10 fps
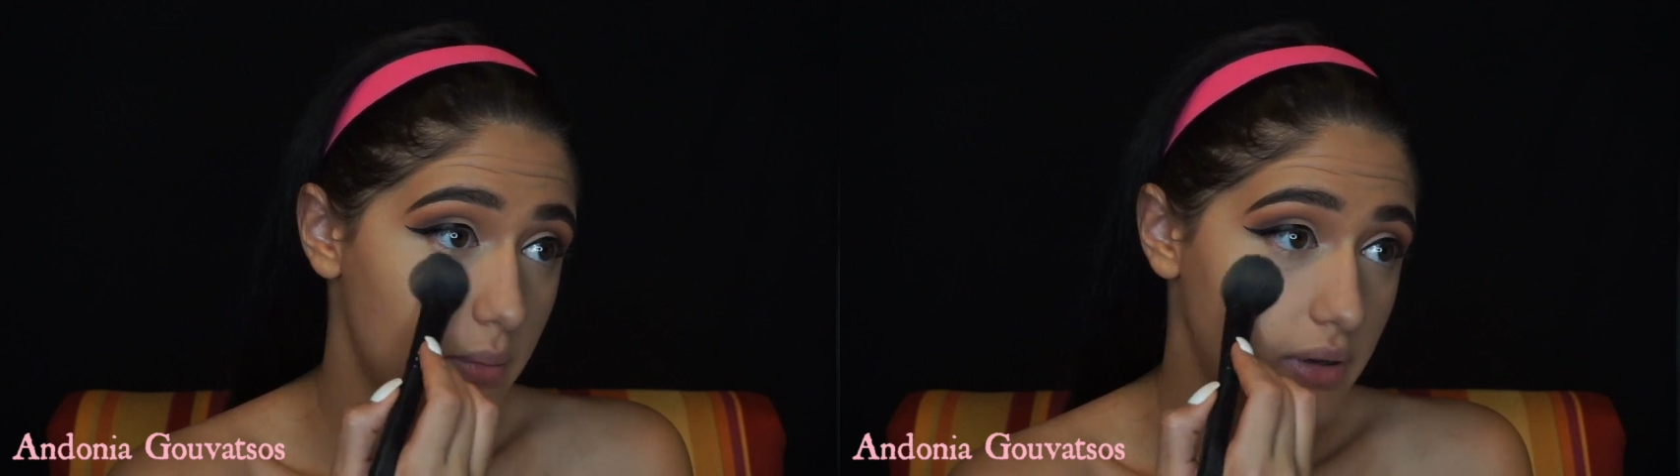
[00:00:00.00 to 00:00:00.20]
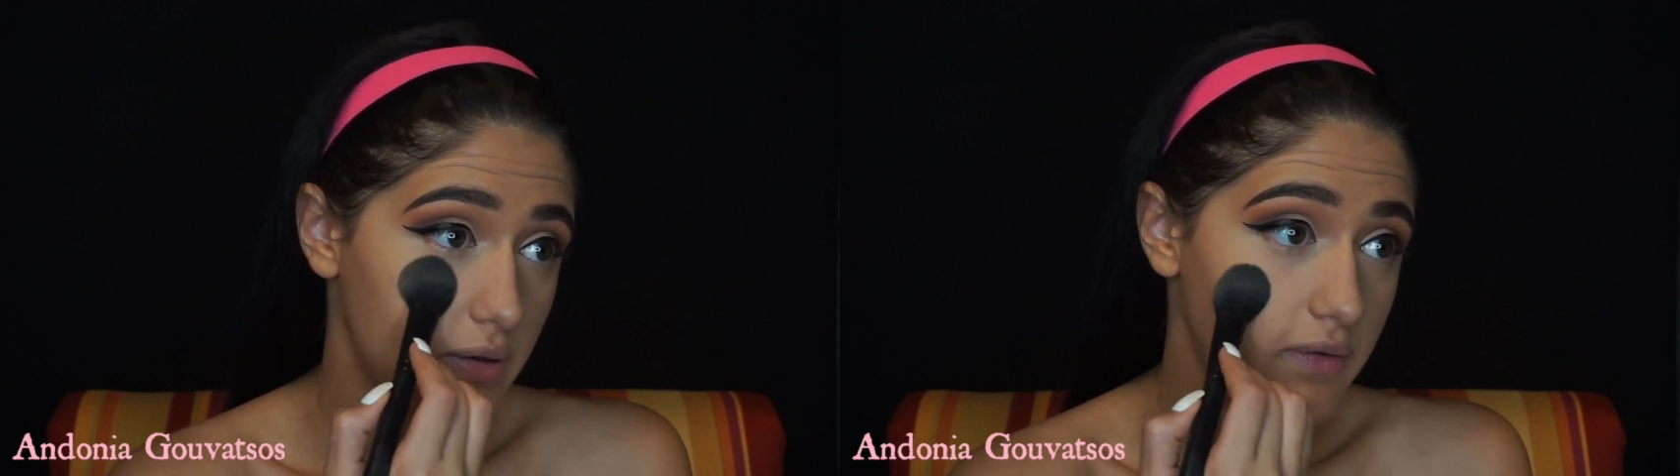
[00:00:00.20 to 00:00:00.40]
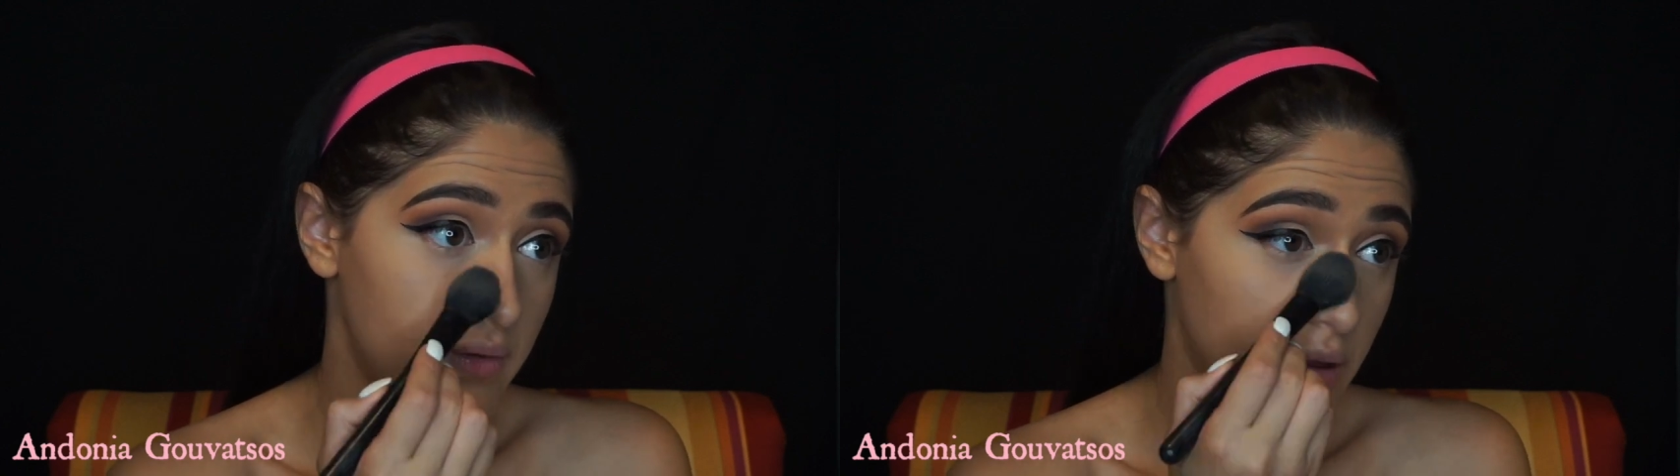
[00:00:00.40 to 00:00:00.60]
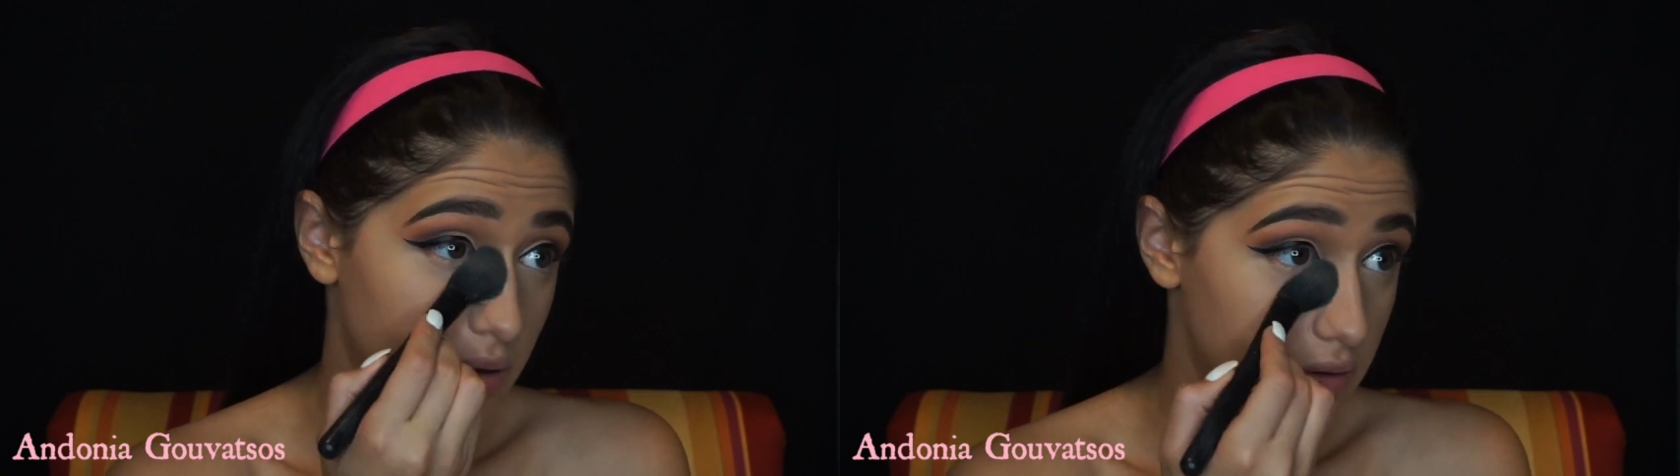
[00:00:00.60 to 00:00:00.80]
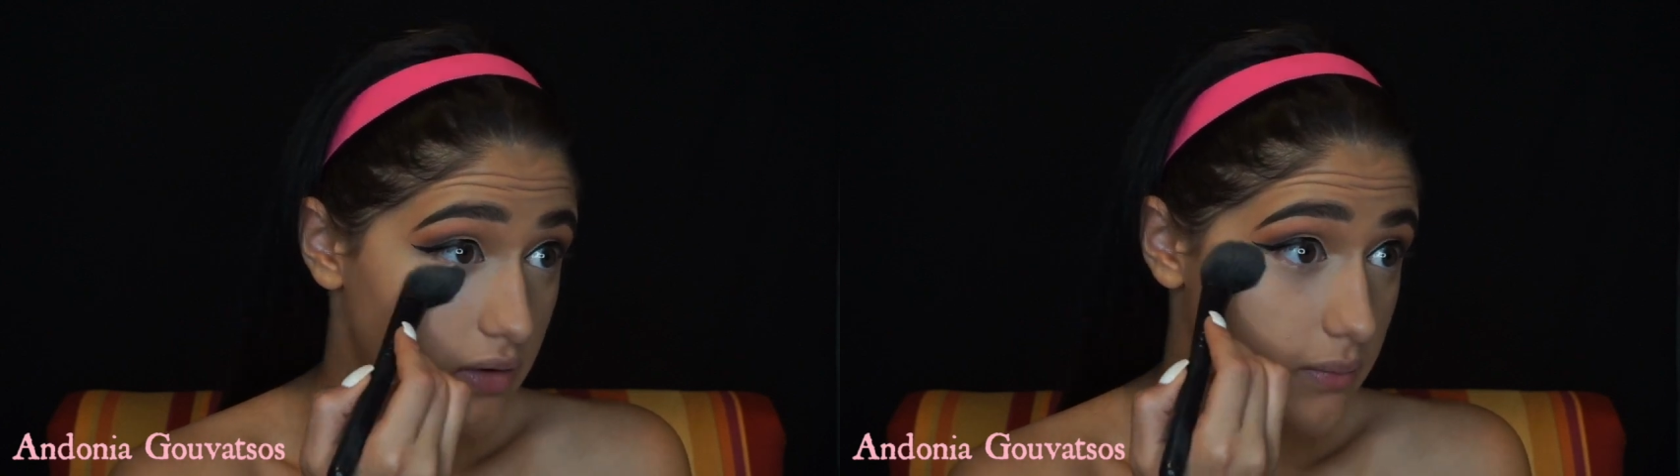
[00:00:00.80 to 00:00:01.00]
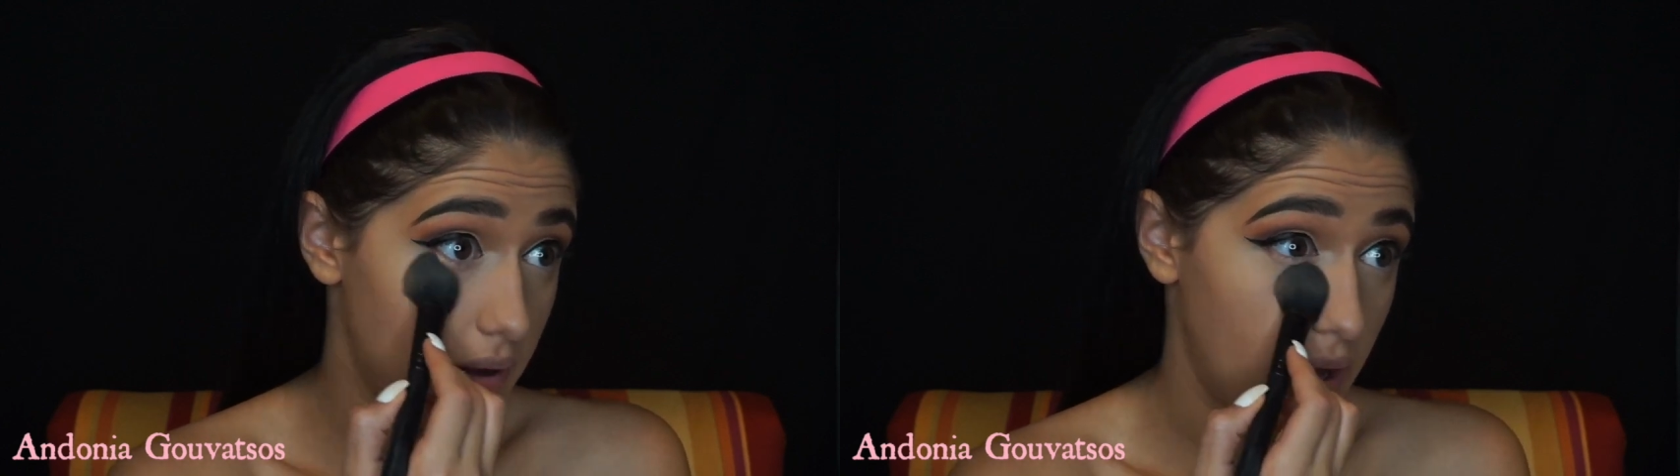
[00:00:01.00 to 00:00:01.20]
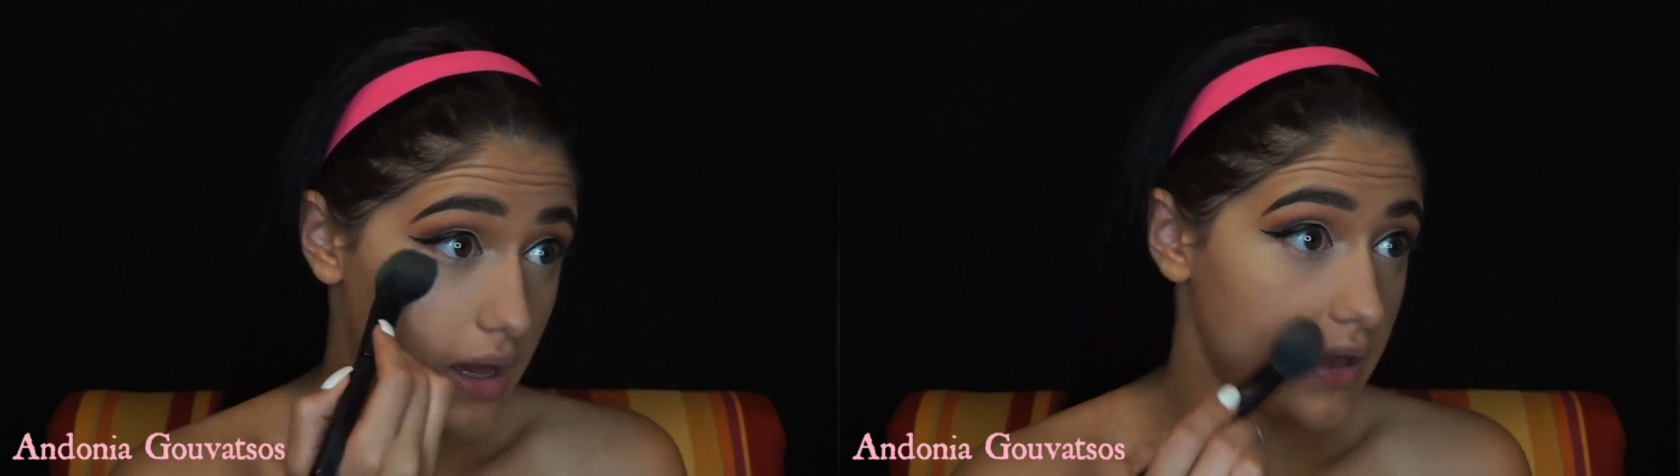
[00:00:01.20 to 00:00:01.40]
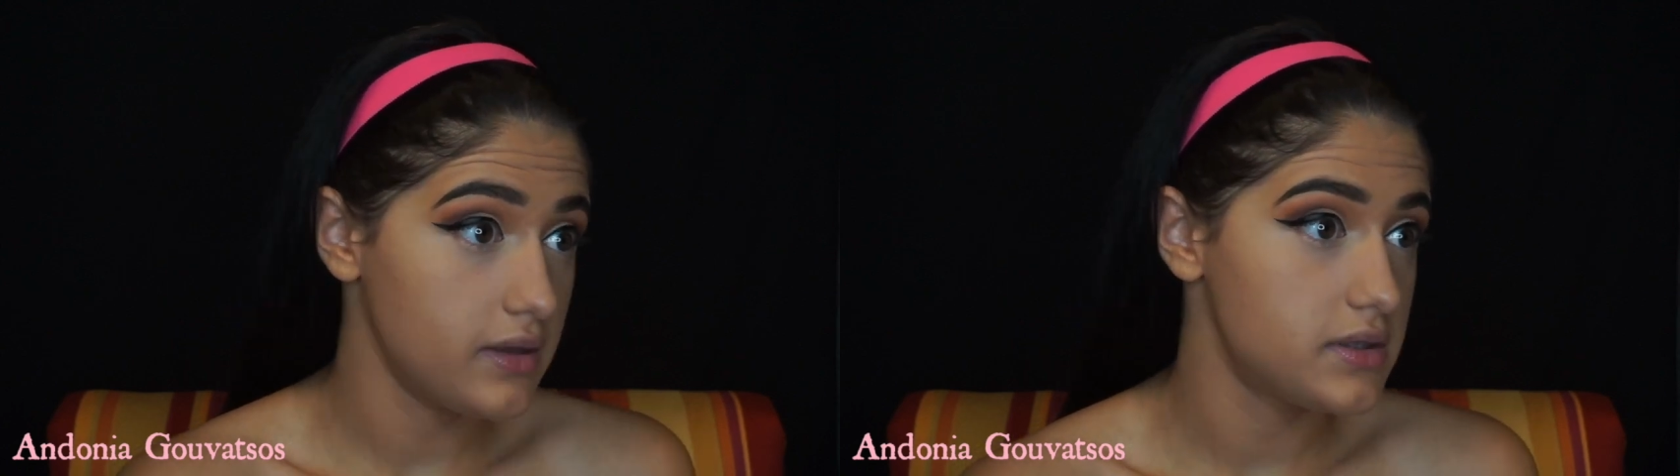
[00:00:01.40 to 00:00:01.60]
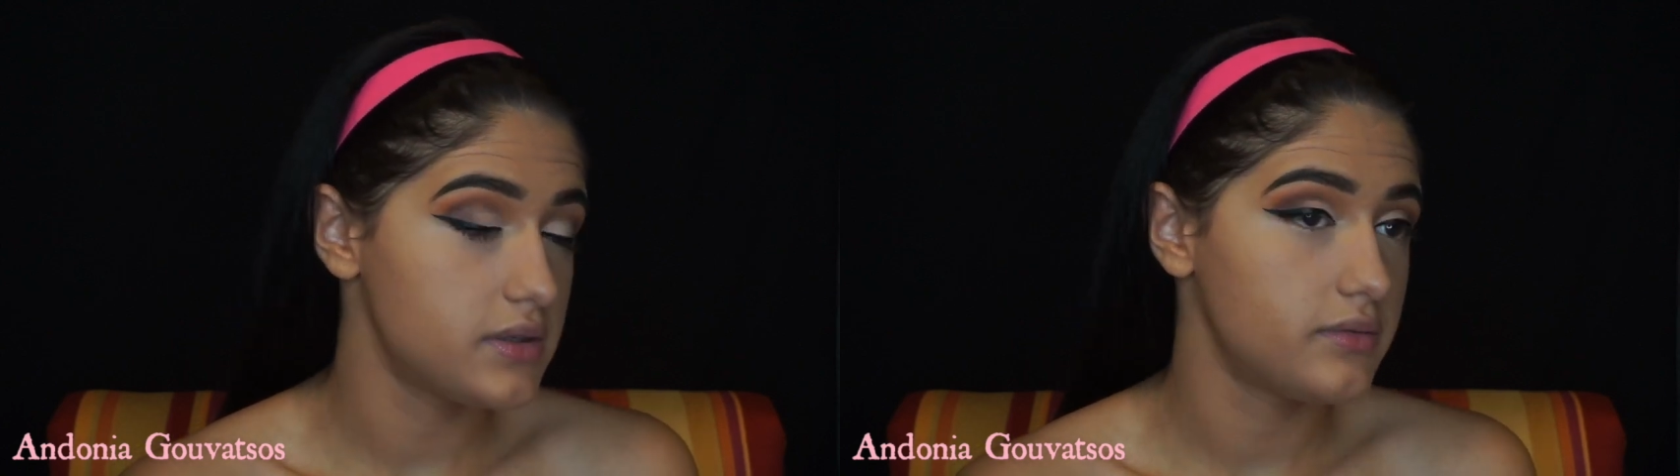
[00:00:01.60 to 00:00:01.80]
going to set under my eyes.